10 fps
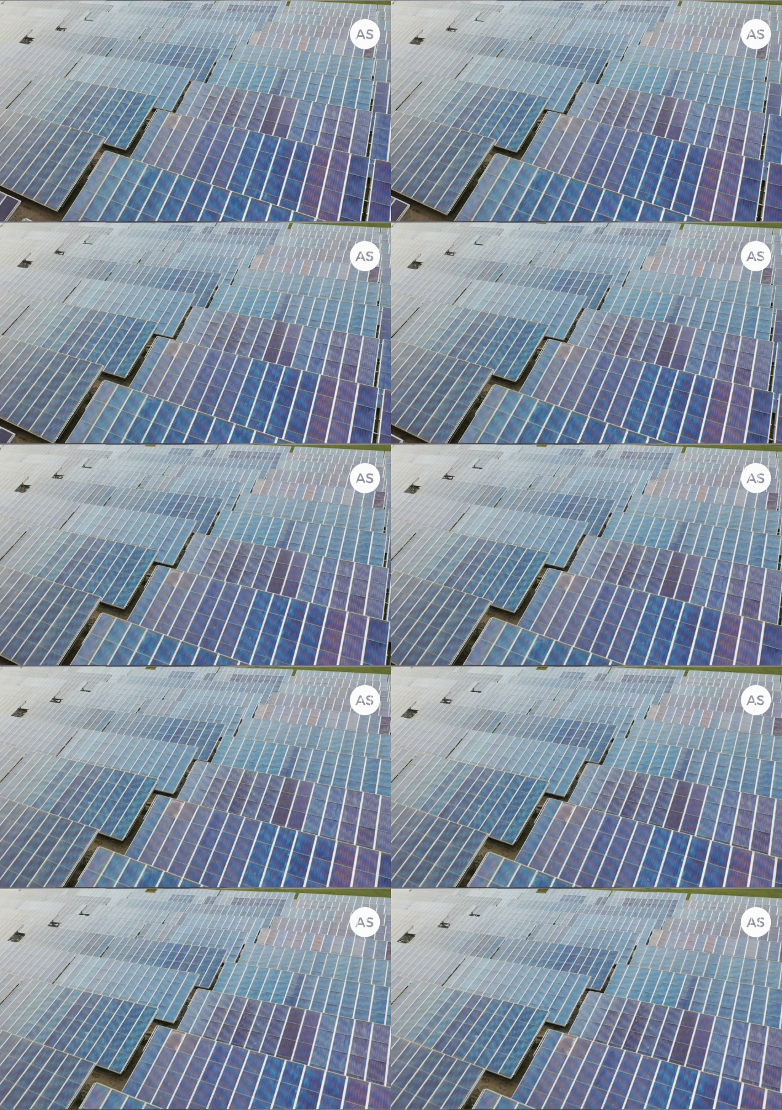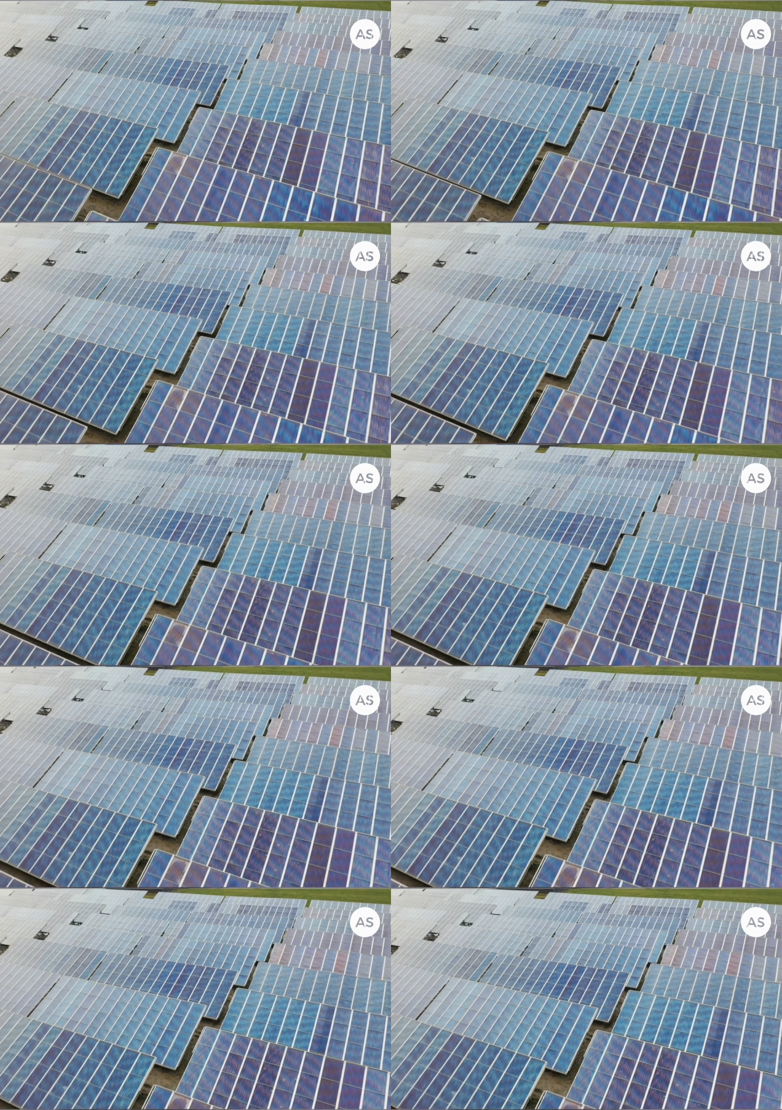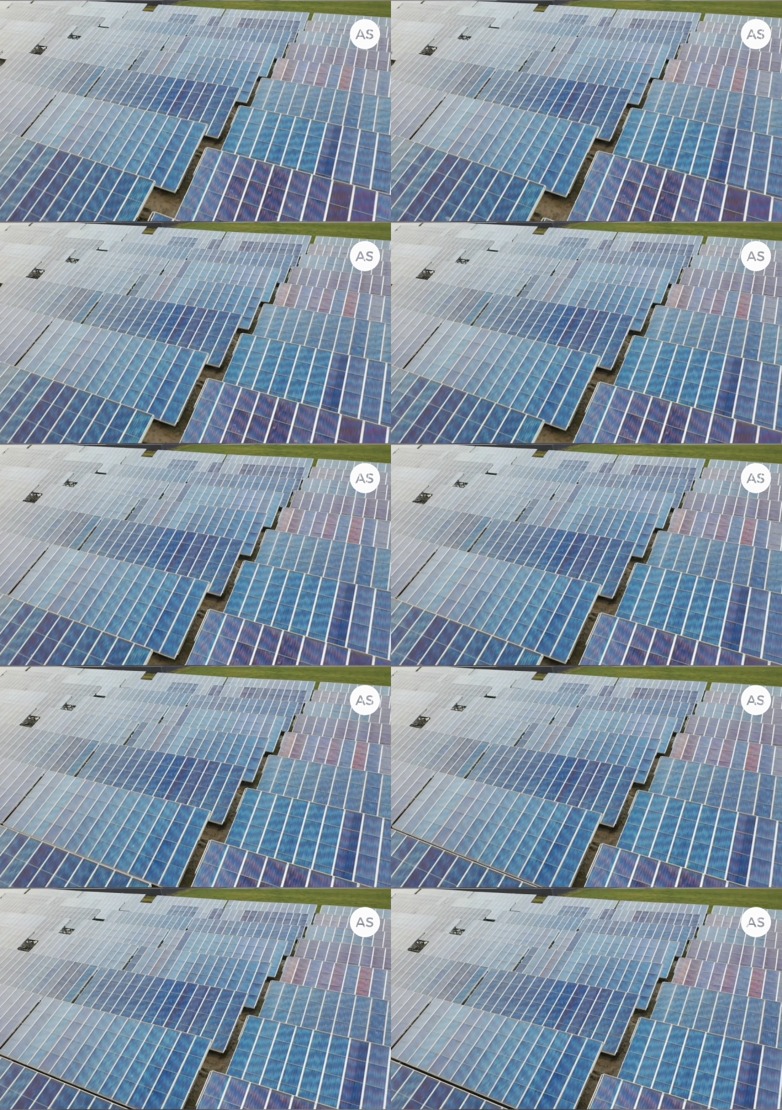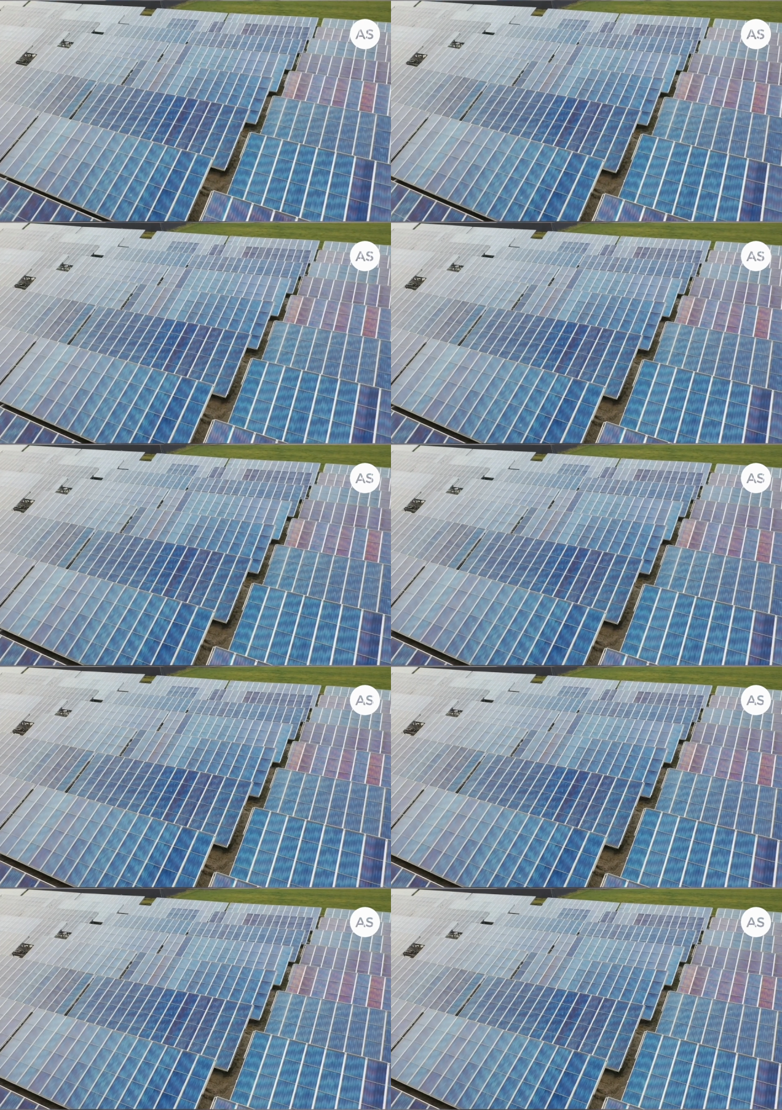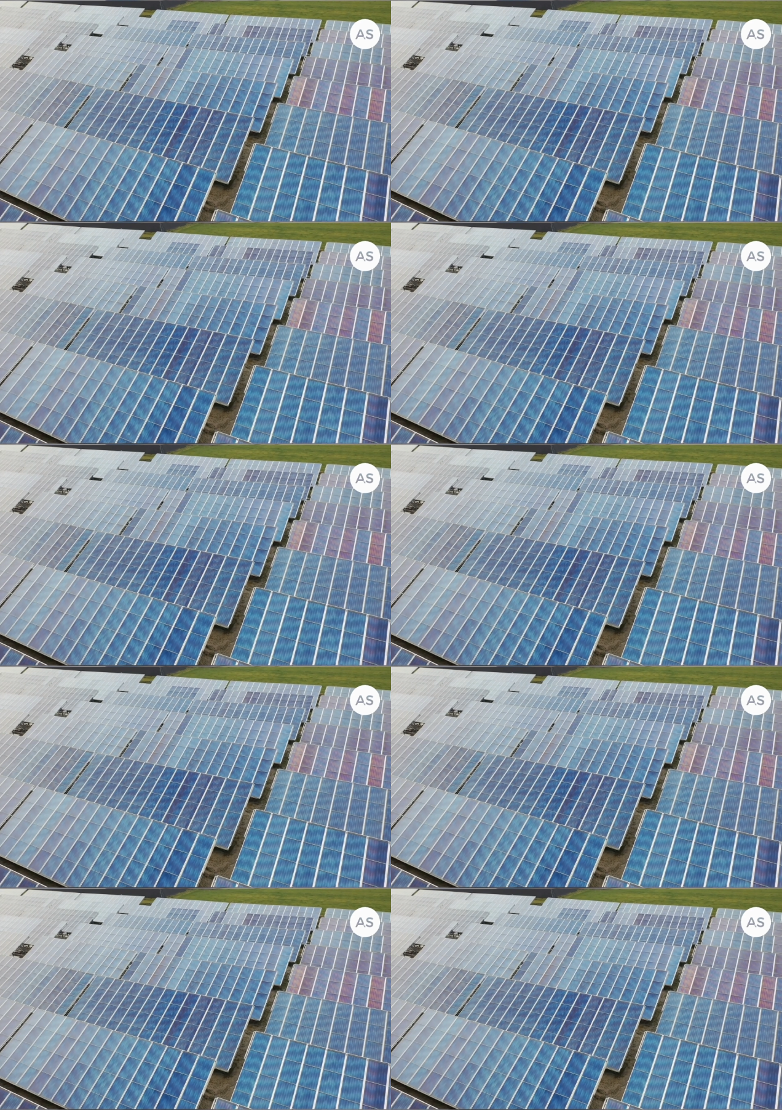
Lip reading: No face is visible, so there are no lips to read.